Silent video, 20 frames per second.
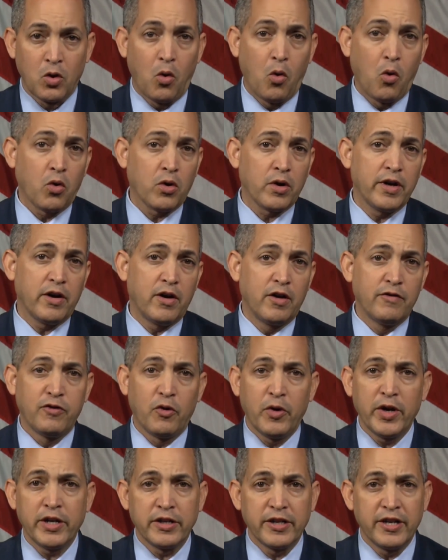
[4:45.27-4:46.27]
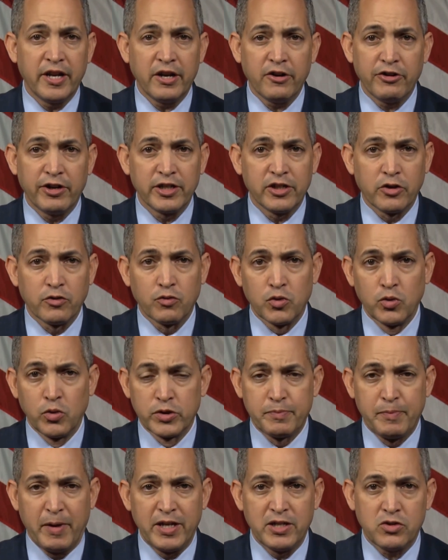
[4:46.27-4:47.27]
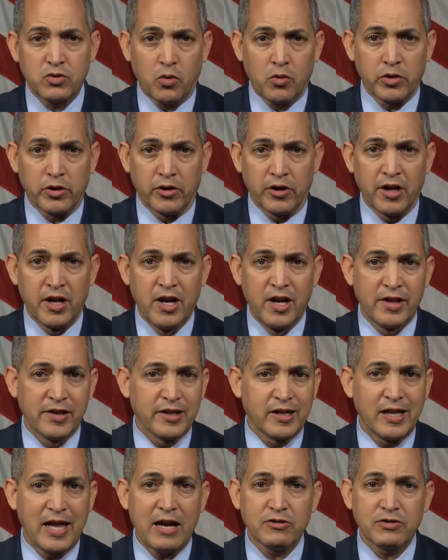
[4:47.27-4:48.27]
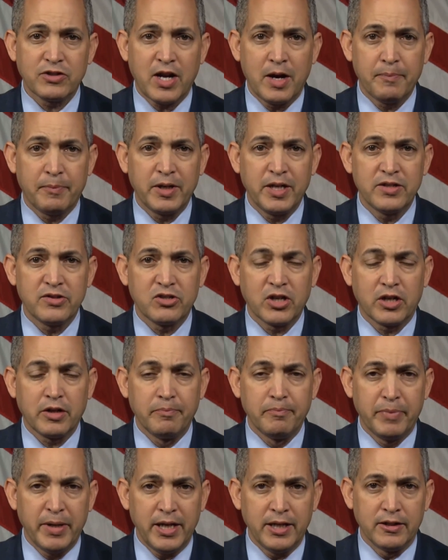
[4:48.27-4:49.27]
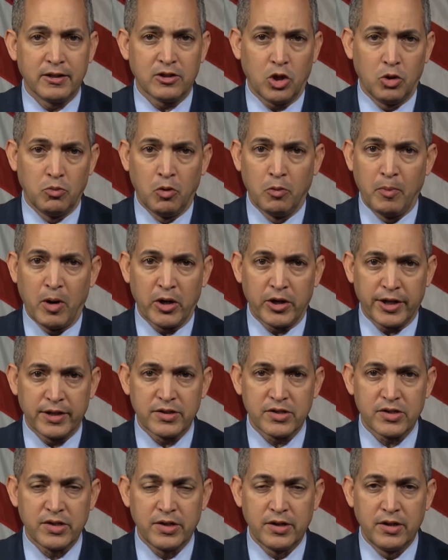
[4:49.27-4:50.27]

or avoid adhering to the rules-based order that allows companies to compete in global markets.